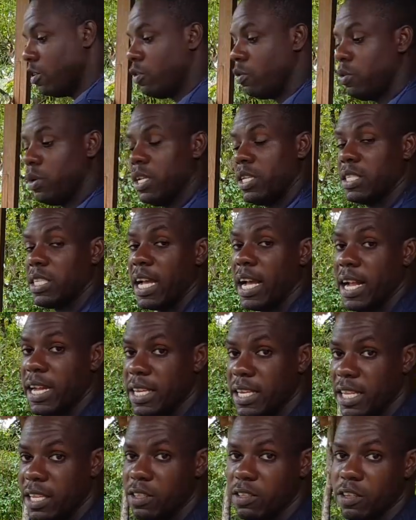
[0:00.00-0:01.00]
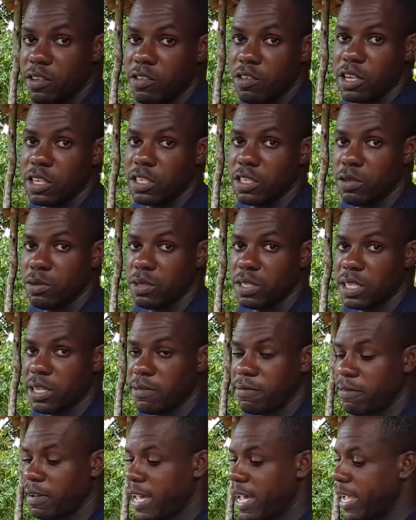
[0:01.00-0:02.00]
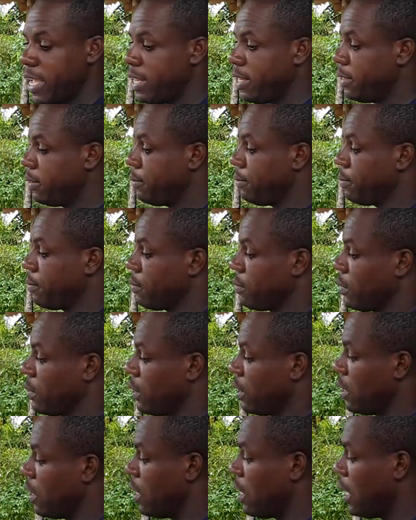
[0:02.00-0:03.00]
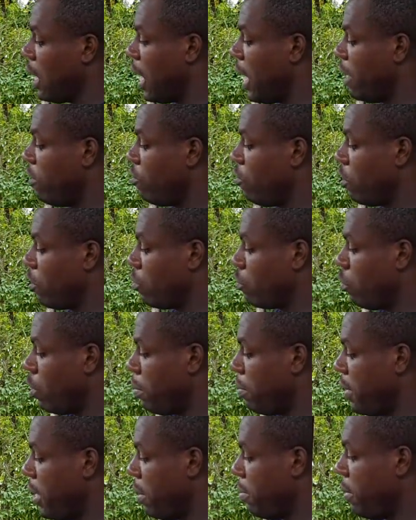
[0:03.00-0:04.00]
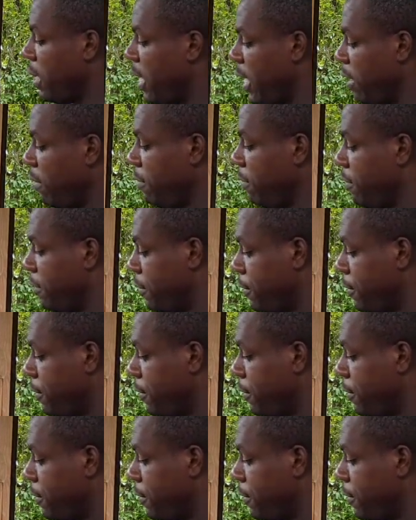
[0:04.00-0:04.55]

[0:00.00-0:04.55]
do is I'll need to just use the file and just rub them off,